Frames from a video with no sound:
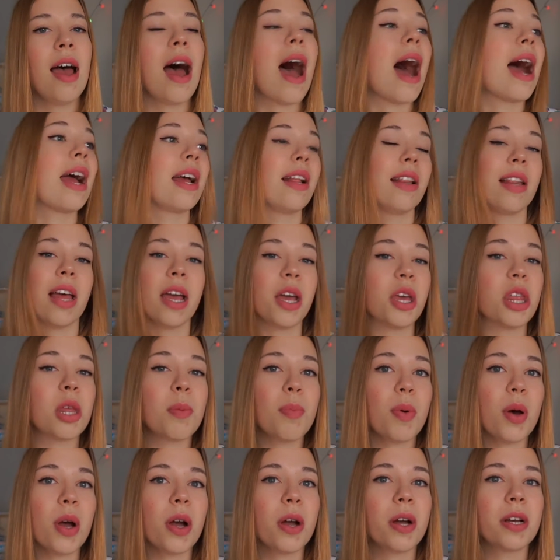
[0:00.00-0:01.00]
I like the
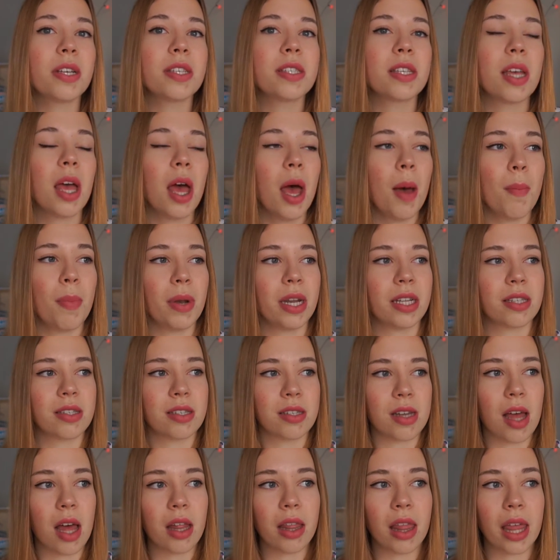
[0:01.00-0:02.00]
books, but
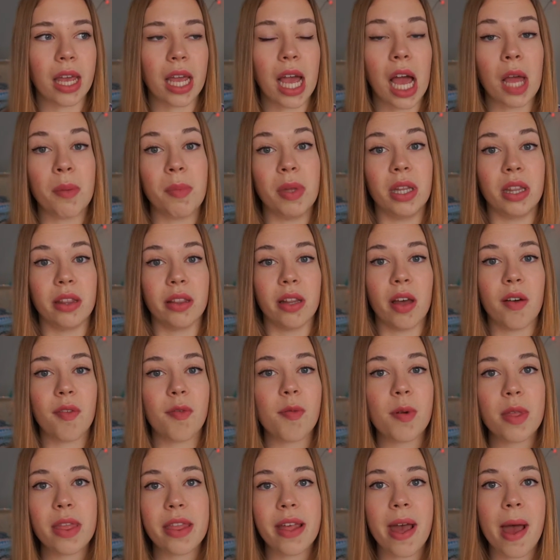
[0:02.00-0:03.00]
it's not like I'm in
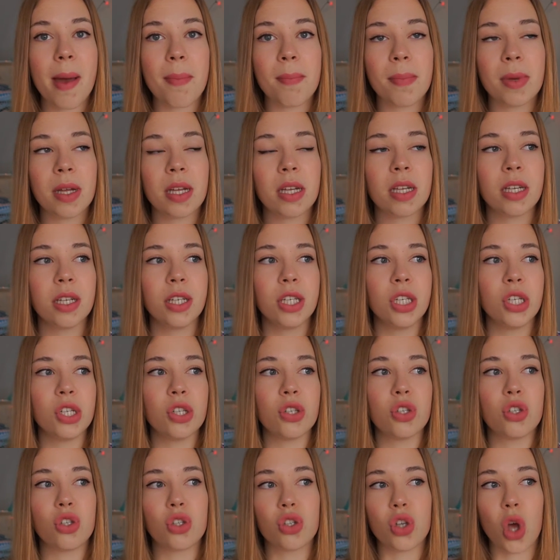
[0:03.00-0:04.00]
love with them.
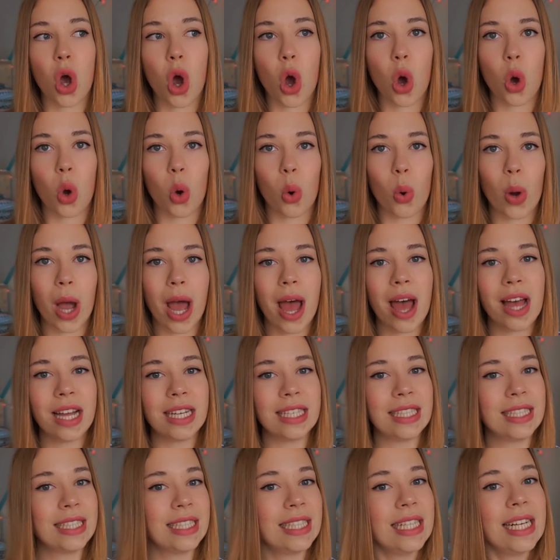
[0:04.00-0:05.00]
So
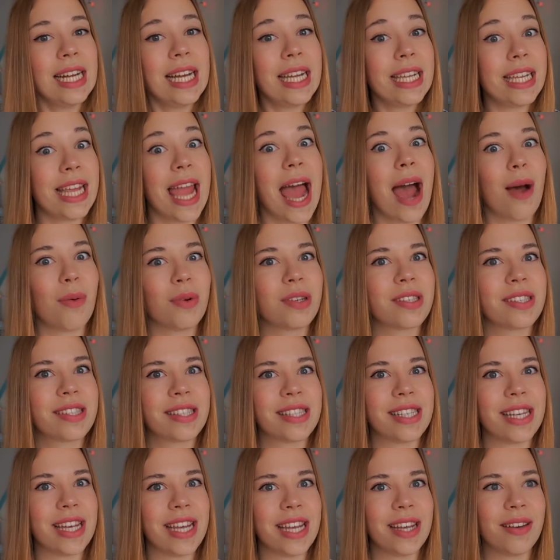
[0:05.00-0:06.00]
yeah, we'll
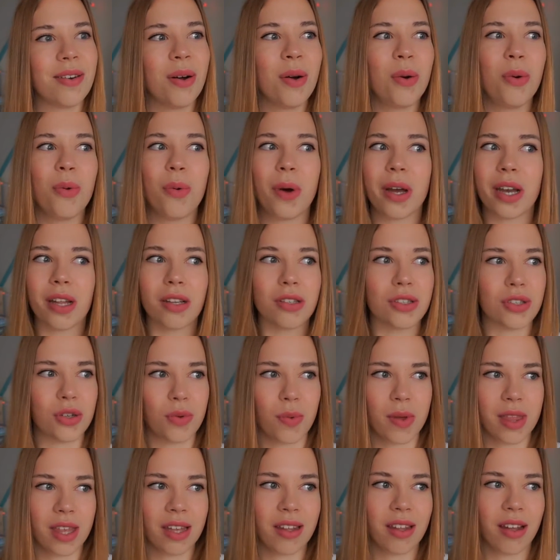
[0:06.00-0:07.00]
see what I'll
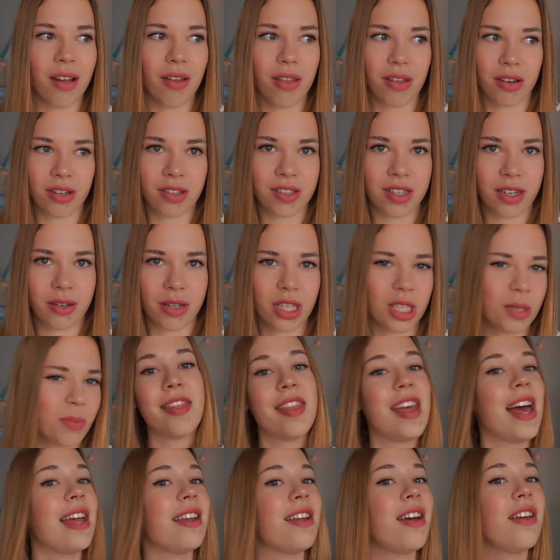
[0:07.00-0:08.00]
do with that other series.
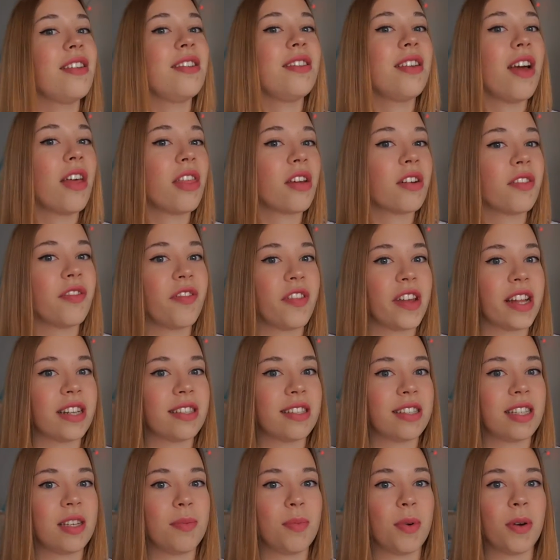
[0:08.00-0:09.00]
Then another
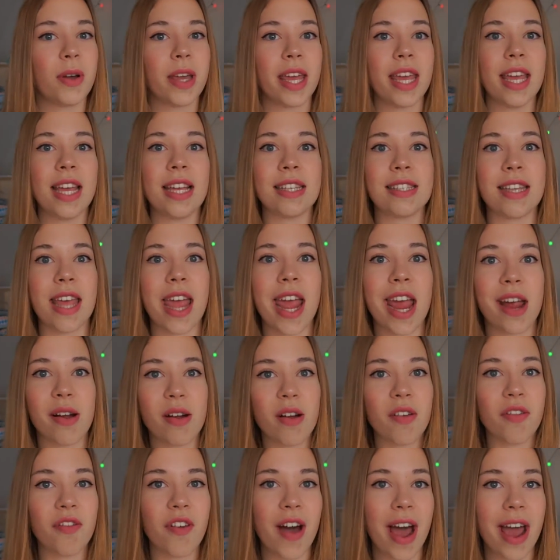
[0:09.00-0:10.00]
fantasy book is
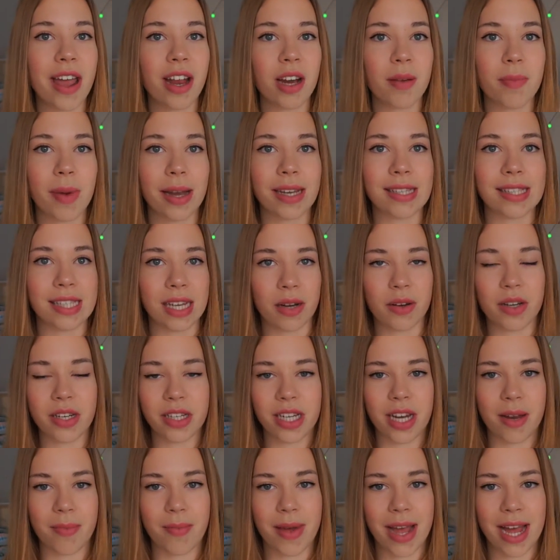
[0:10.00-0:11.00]
Air of Fire by
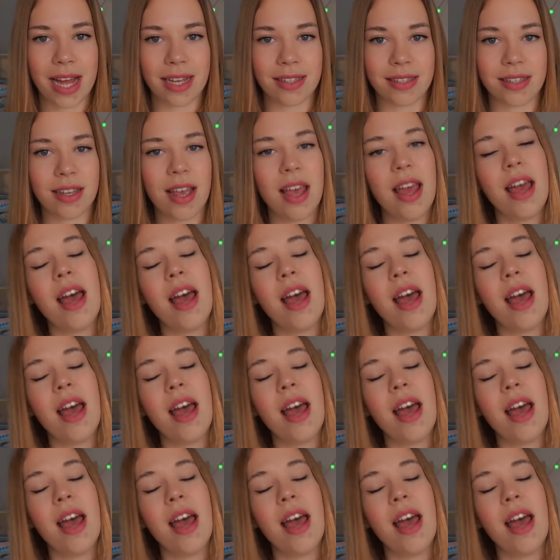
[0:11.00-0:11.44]
Sarah J. Maas.